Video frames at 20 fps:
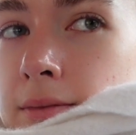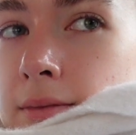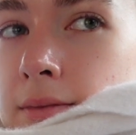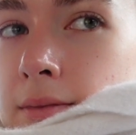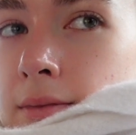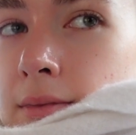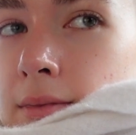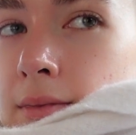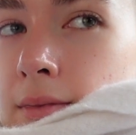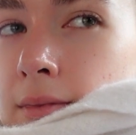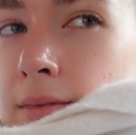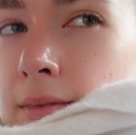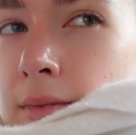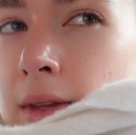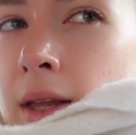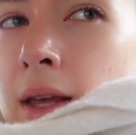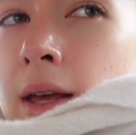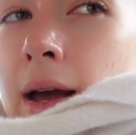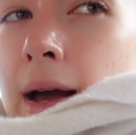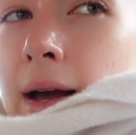not the not the
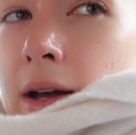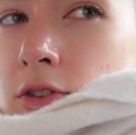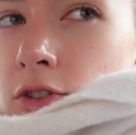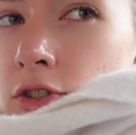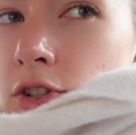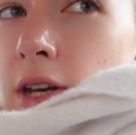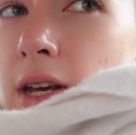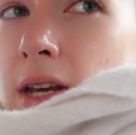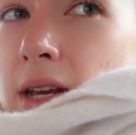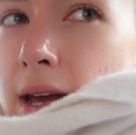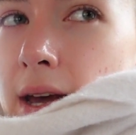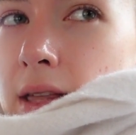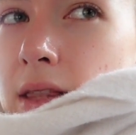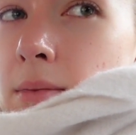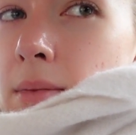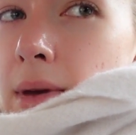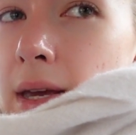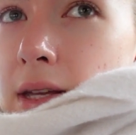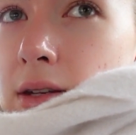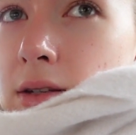high high. Angie, the, yeah,
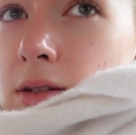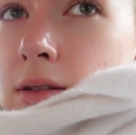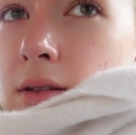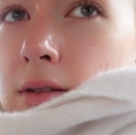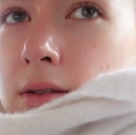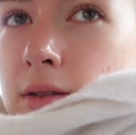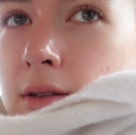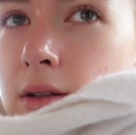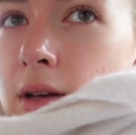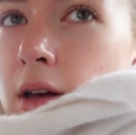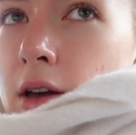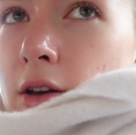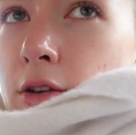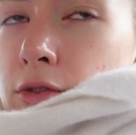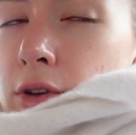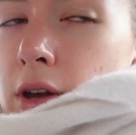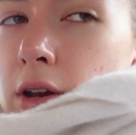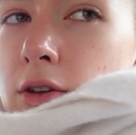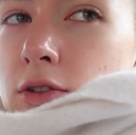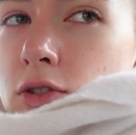the, the mid.
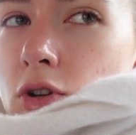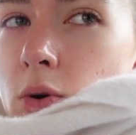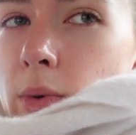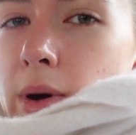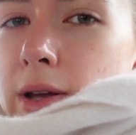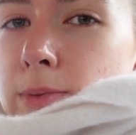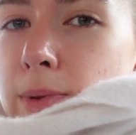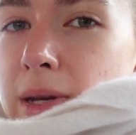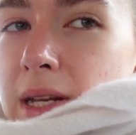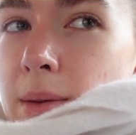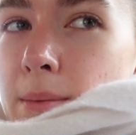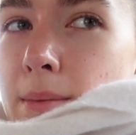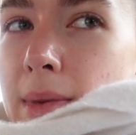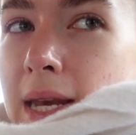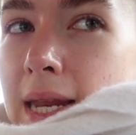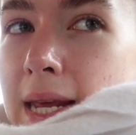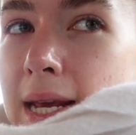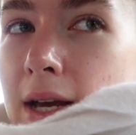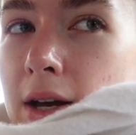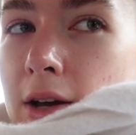I Fiona's always been a
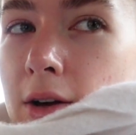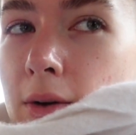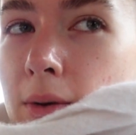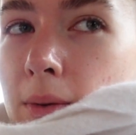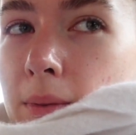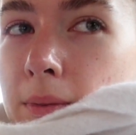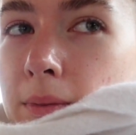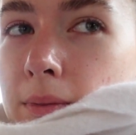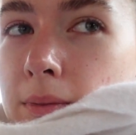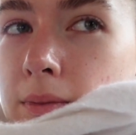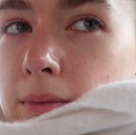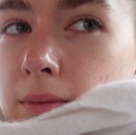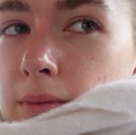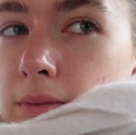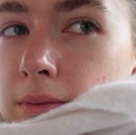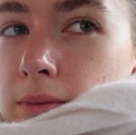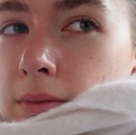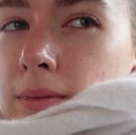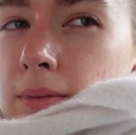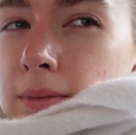mini girl. Oh
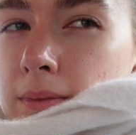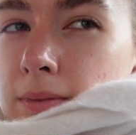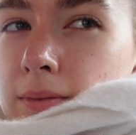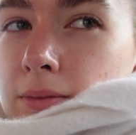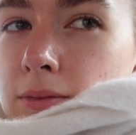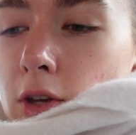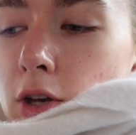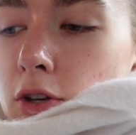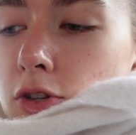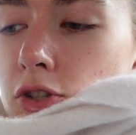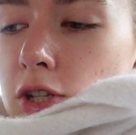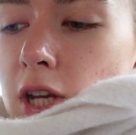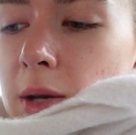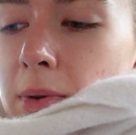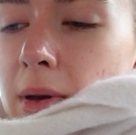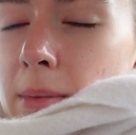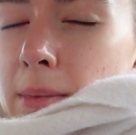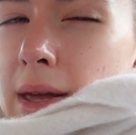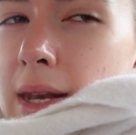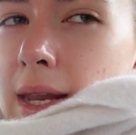really? Mm. Angie's not always
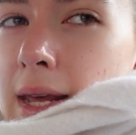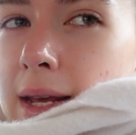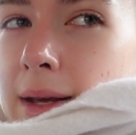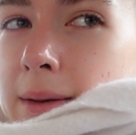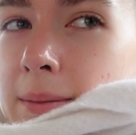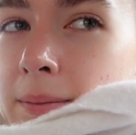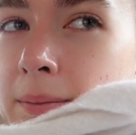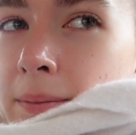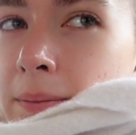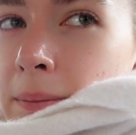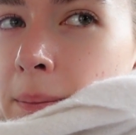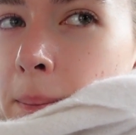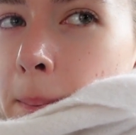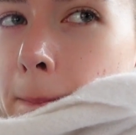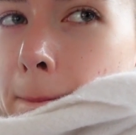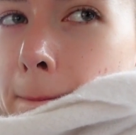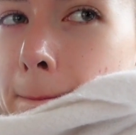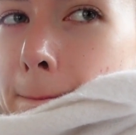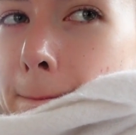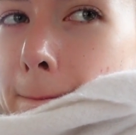been mini. the mid.
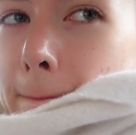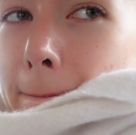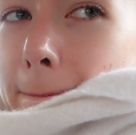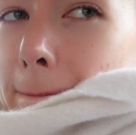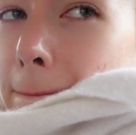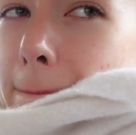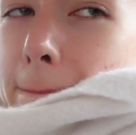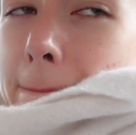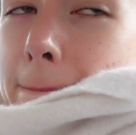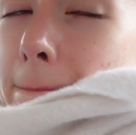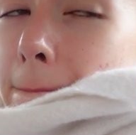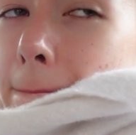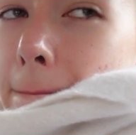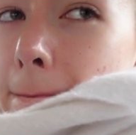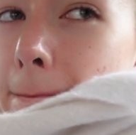Not super mini, now.